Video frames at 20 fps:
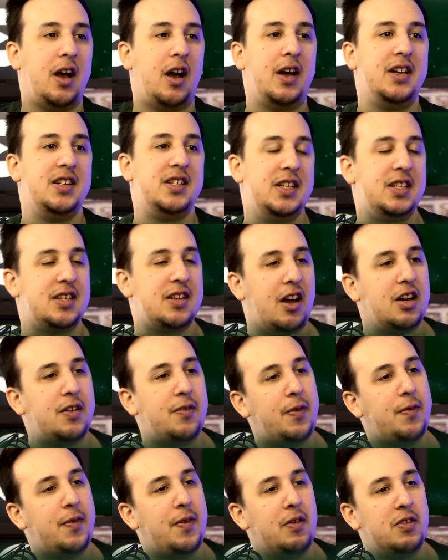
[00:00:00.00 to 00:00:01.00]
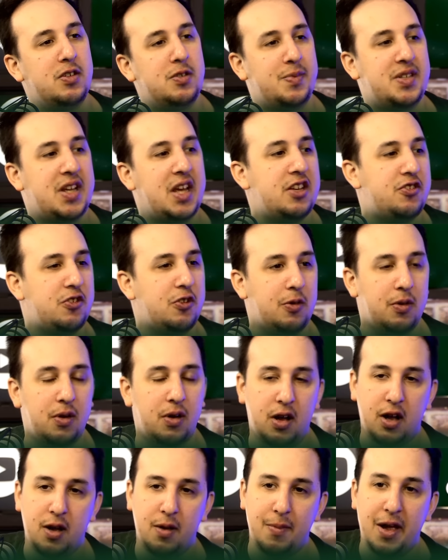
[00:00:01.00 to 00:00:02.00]
is he starting to fulfil his potential?
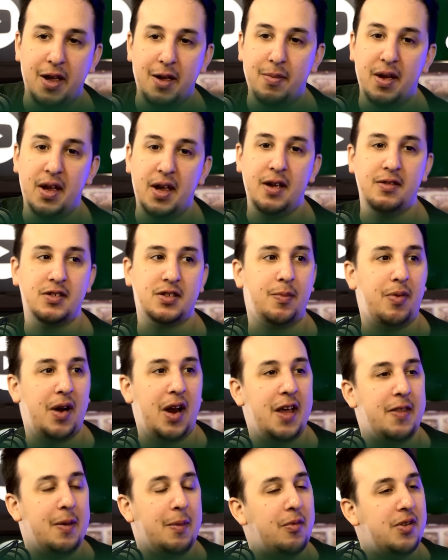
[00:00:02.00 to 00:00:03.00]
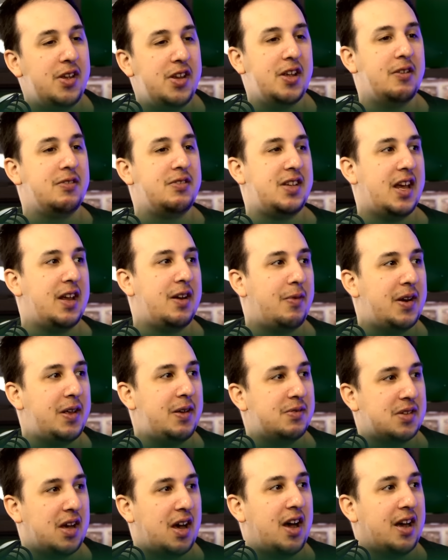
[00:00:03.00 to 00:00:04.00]
Uh, maybe he was a player that Mourinho said when he
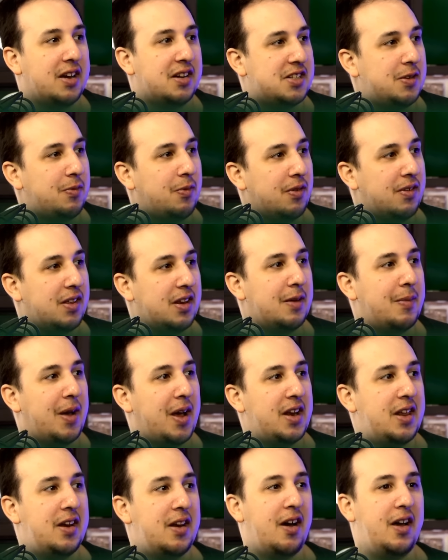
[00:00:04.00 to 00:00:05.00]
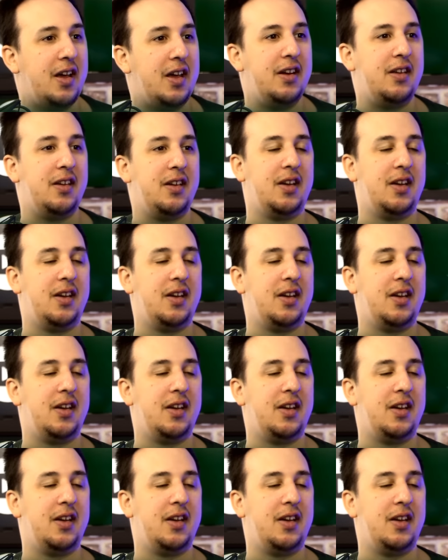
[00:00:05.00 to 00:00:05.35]
was at Ajax he wanted a Man hmm. United.